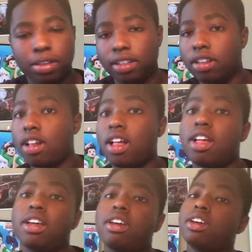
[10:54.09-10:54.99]
But
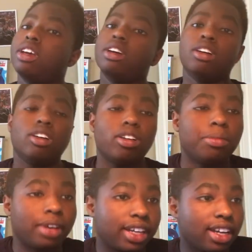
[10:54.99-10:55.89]
oh
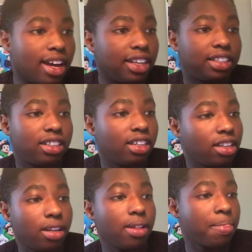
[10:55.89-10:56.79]
my gosh,
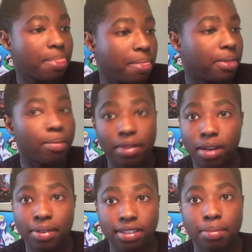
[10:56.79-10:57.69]
there
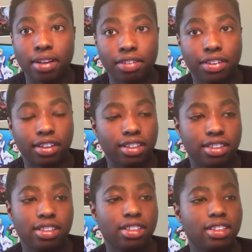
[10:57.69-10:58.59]
better be some better
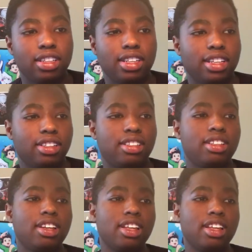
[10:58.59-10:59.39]
villains than this.